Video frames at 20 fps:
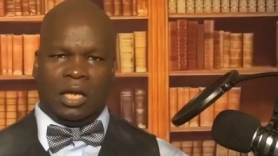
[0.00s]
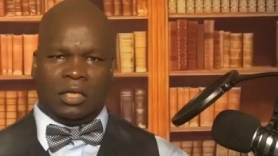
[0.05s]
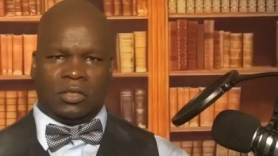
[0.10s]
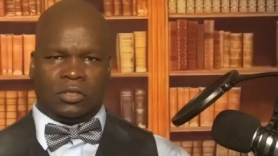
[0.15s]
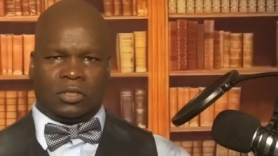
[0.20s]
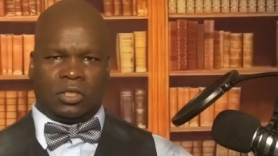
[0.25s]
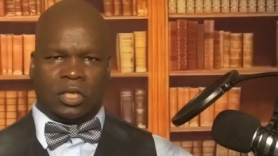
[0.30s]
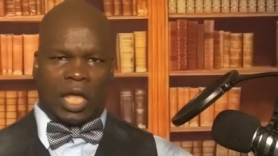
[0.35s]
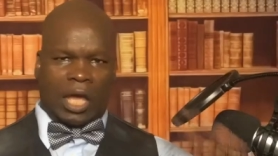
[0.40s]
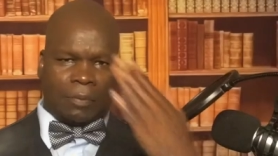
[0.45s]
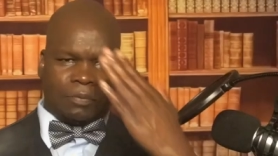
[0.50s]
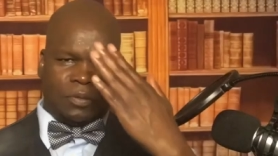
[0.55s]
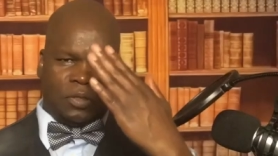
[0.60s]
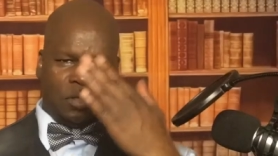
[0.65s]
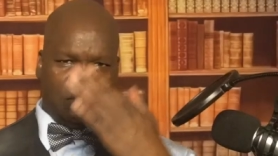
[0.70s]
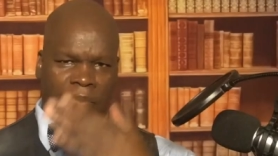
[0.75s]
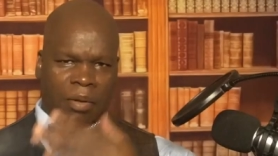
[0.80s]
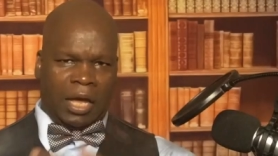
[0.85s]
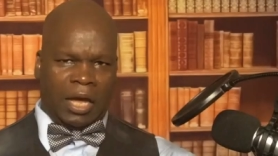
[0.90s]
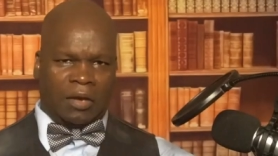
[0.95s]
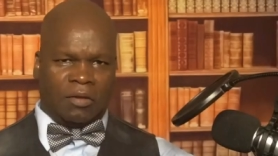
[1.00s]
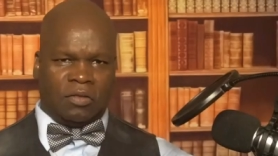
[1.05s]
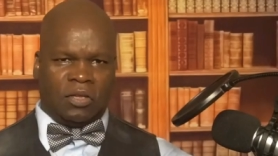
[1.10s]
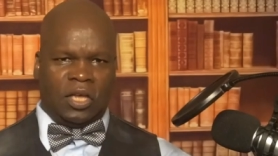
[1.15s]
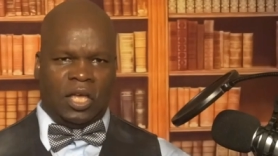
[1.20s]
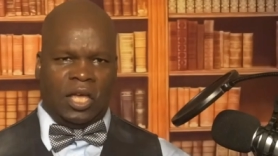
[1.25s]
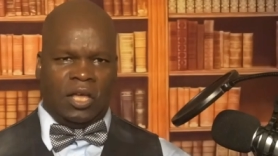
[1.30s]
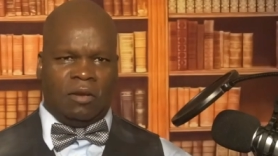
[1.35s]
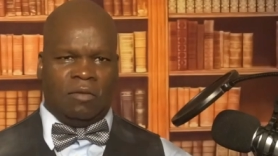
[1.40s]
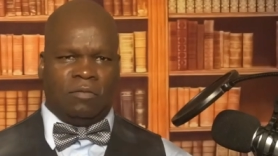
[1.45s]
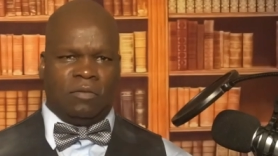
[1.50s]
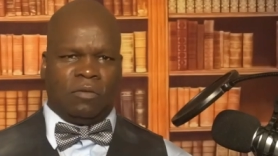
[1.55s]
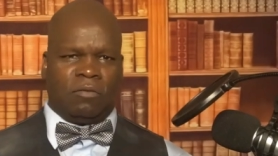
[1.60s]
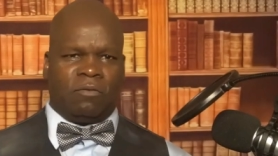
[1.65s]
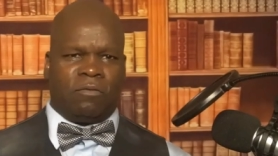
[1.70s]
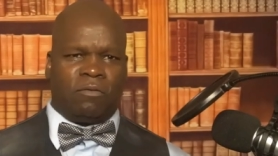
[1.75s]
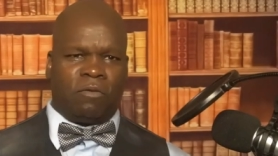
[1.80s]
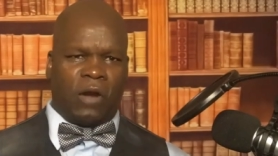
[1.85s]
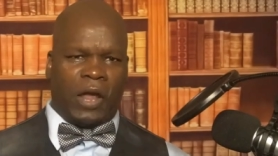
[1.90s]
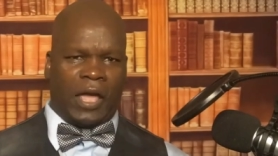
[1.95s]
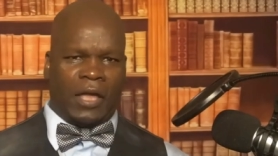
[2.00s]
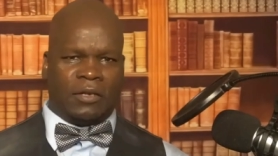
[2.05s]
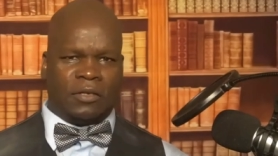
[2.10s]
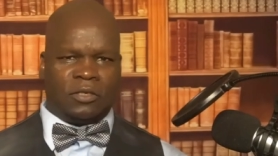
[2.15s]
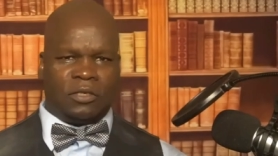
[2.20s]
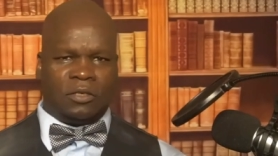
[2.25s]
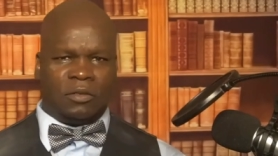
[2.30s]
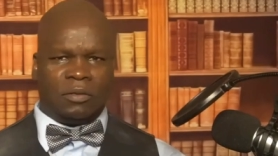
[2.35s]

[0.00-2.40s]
Slap to the back of the head of your friend.